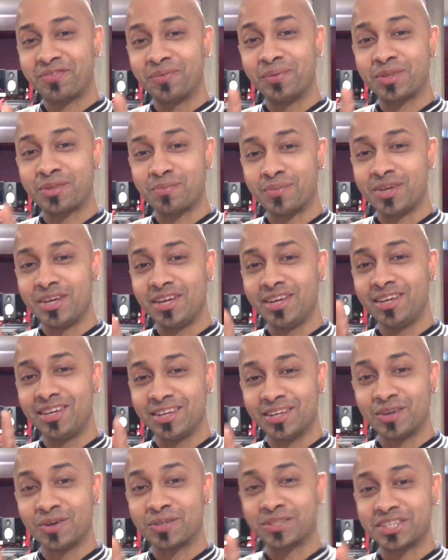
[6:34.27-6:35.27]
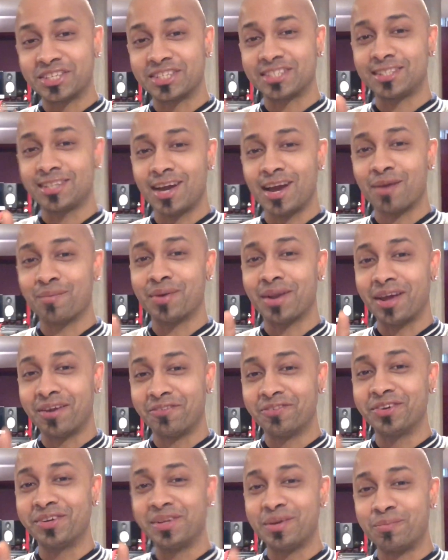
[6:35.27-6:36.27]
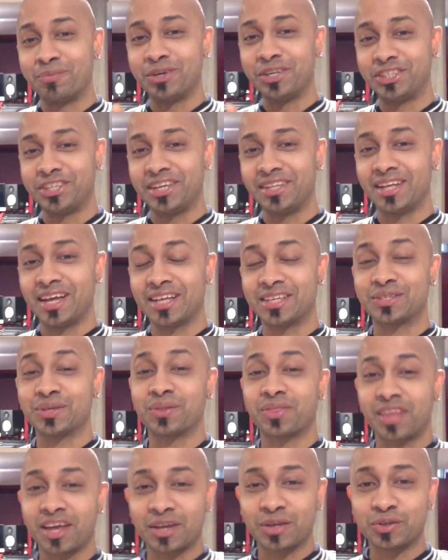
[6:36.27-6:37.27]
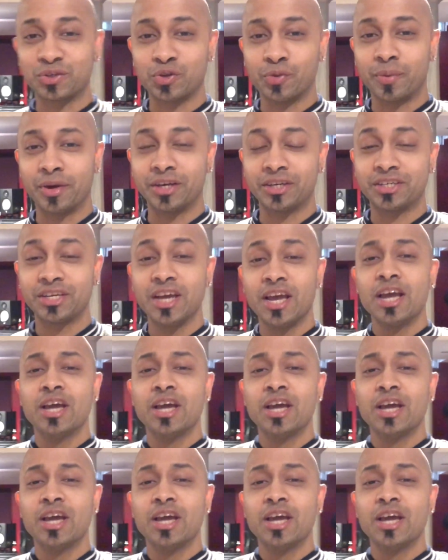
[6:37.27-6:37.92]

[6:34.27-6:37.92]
with me you know since time and i really appreciate that so thank you so much